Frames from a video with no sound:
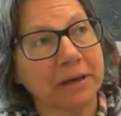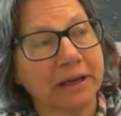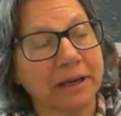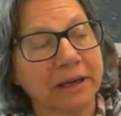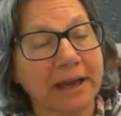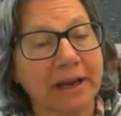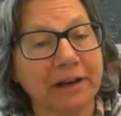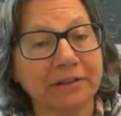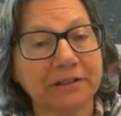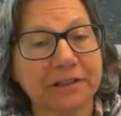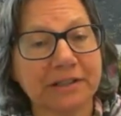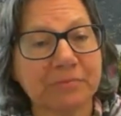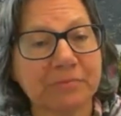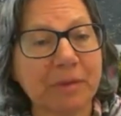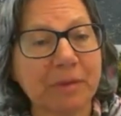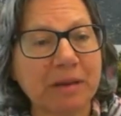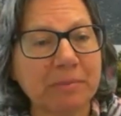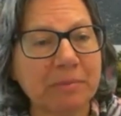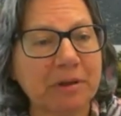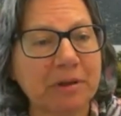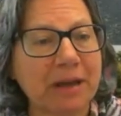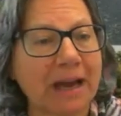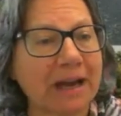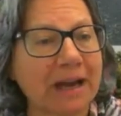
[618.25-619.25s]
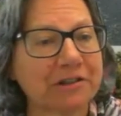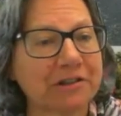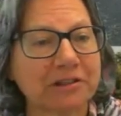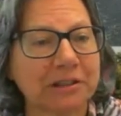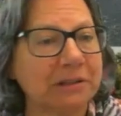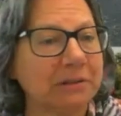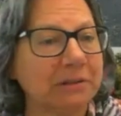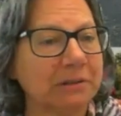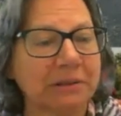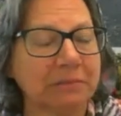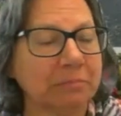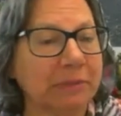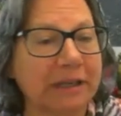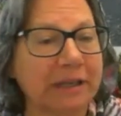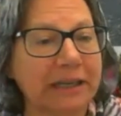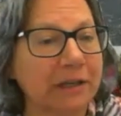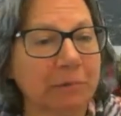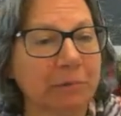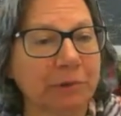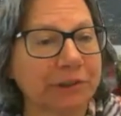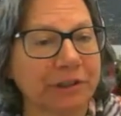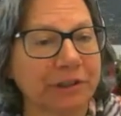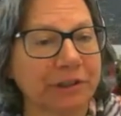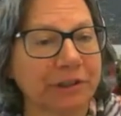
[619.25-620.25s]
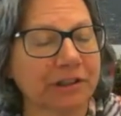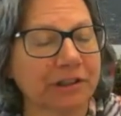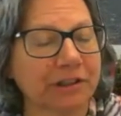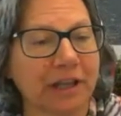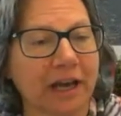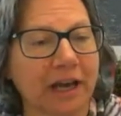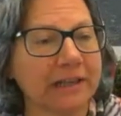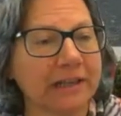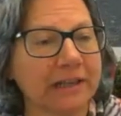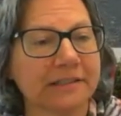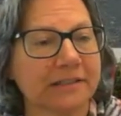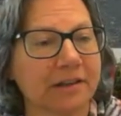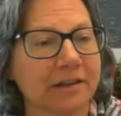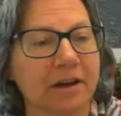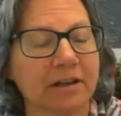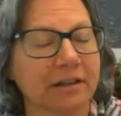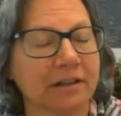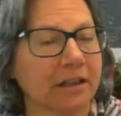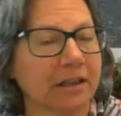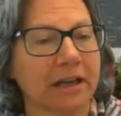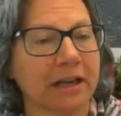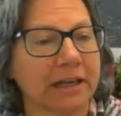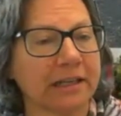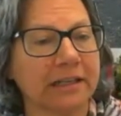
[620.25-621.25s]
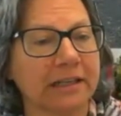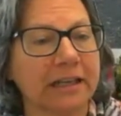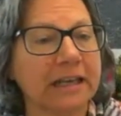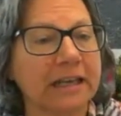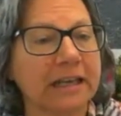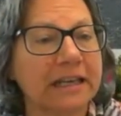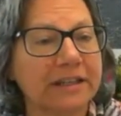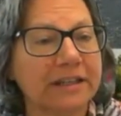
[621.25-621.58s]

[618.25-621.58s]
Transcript: accountants may be actually meeting with their clients online.